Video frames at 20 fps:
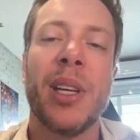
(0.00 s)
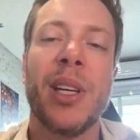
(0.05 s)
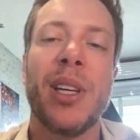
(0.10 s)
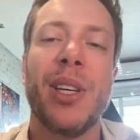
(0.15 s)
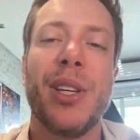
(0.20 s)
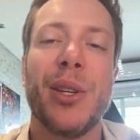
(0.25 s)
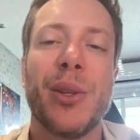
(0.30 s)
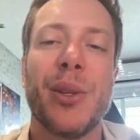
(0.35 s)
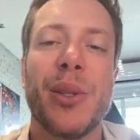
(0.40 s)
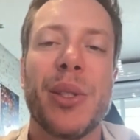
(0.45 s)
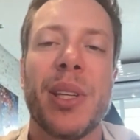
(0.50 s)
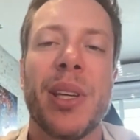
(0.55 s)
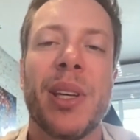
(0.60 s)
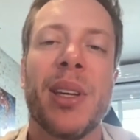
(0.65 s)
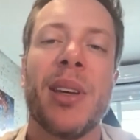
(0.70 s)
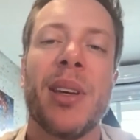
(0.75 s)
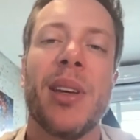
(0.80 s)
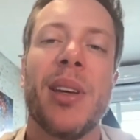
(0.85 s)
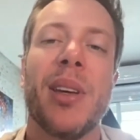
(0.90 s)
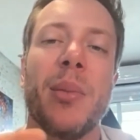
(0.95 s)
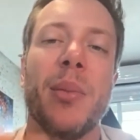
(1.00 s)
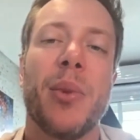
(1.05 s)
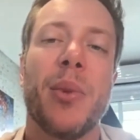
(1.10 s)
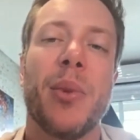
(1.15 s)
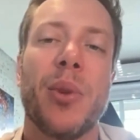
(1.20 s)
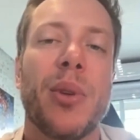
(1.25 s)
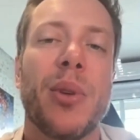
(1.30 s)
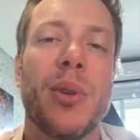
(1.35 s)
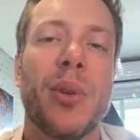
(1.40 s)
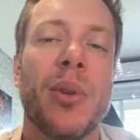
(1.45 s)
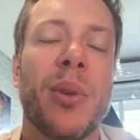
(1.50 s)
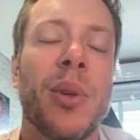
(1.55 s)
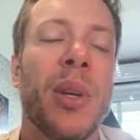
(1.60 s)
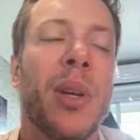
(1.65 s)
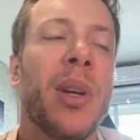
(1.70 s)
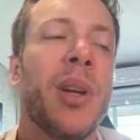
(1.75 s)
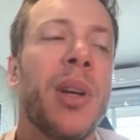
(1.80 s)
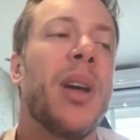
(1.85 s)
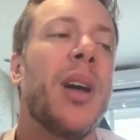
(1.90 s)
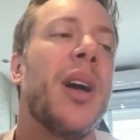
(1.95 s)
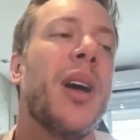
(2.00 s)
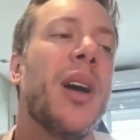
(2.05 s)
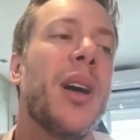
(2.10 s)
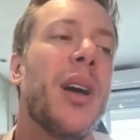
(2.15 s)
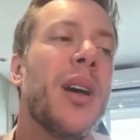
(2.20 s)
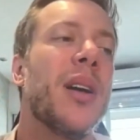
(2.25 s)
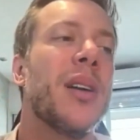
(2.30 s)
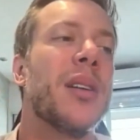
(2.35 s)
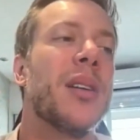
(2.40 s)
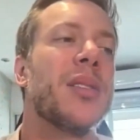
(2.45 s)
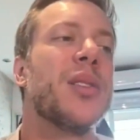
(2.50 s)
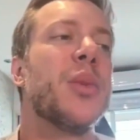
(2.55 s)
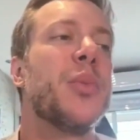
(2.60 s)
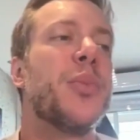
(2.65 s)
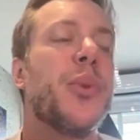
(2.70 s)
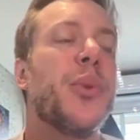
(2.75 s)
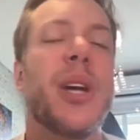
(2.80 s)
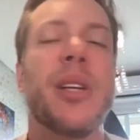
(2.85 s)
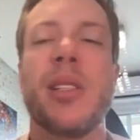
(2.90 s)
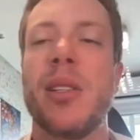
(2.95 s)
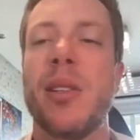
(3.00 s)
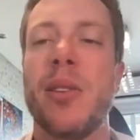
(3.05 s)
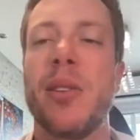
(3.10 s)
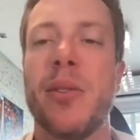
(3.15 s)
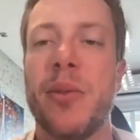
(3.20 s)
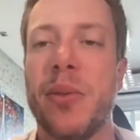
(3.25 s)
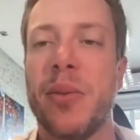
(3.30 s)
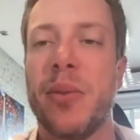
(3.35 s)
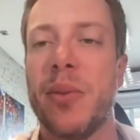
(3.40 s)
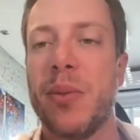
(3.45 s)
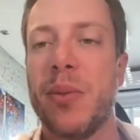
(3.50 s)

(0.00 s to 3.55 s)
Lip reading: using immunosuppressive